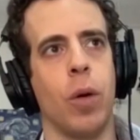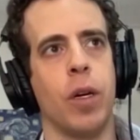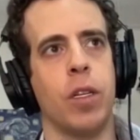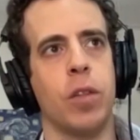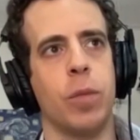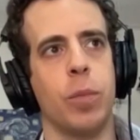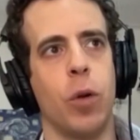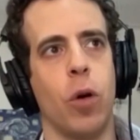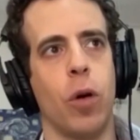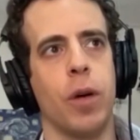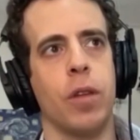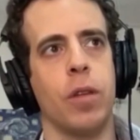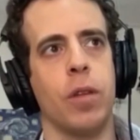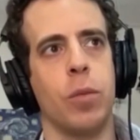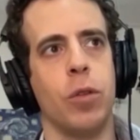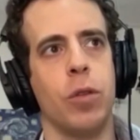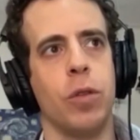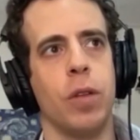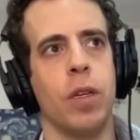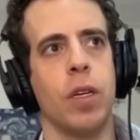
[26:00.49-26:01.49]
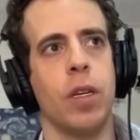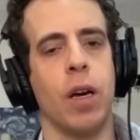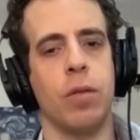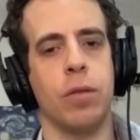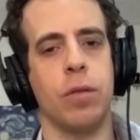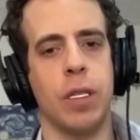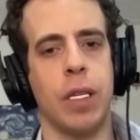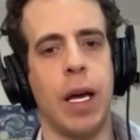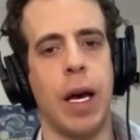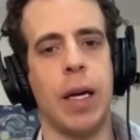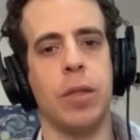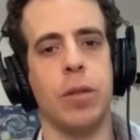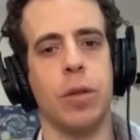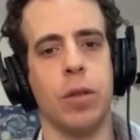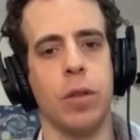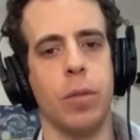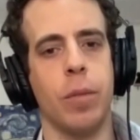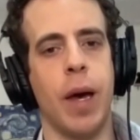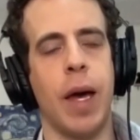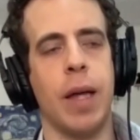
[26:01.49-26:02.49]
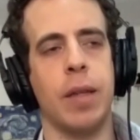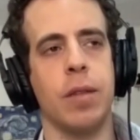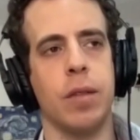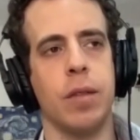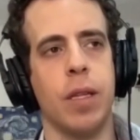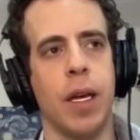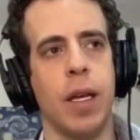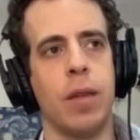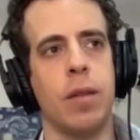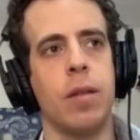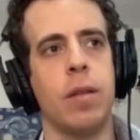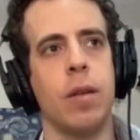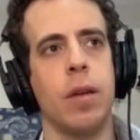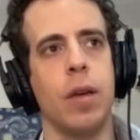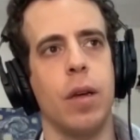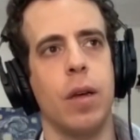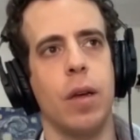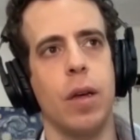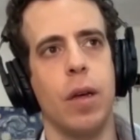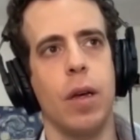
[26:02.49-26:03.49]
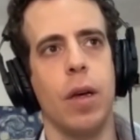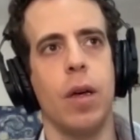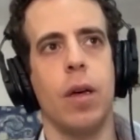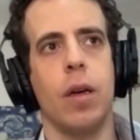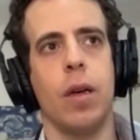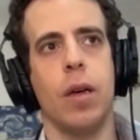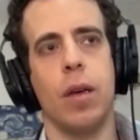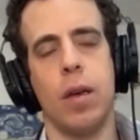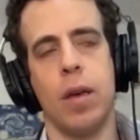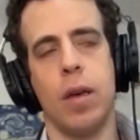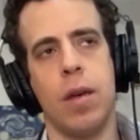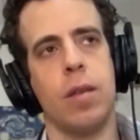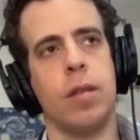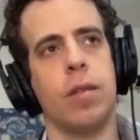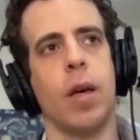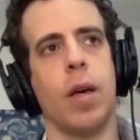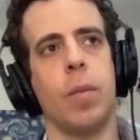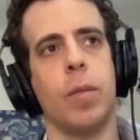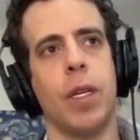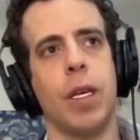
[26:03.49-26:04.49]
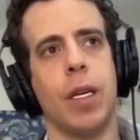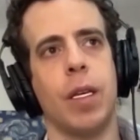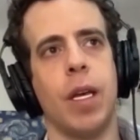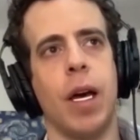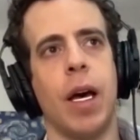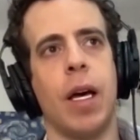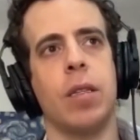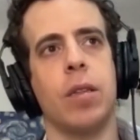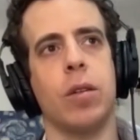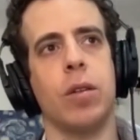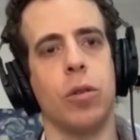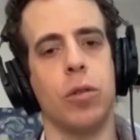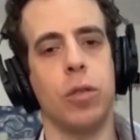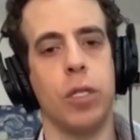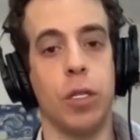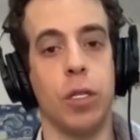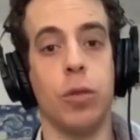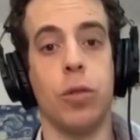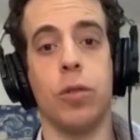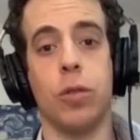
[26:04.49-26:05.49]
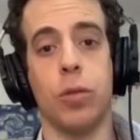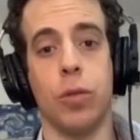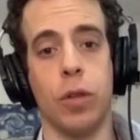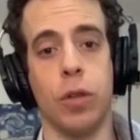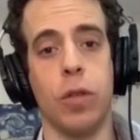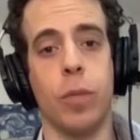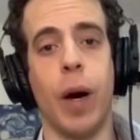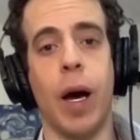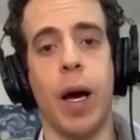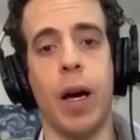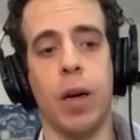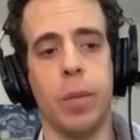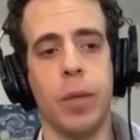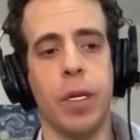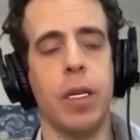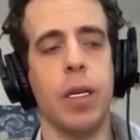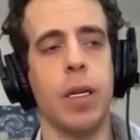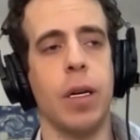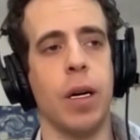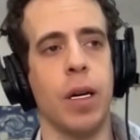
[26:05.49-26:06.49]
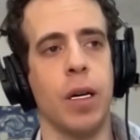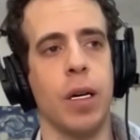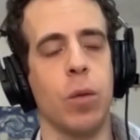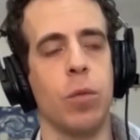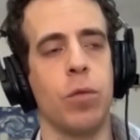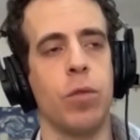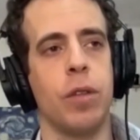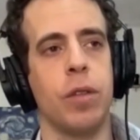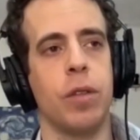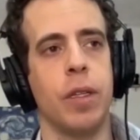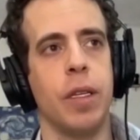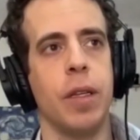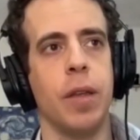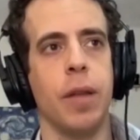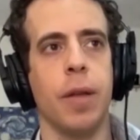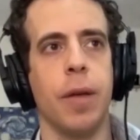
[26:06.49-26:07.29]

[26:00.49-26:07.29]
exploring the music every night on the bandstand is something that continues to inspire me, obviously.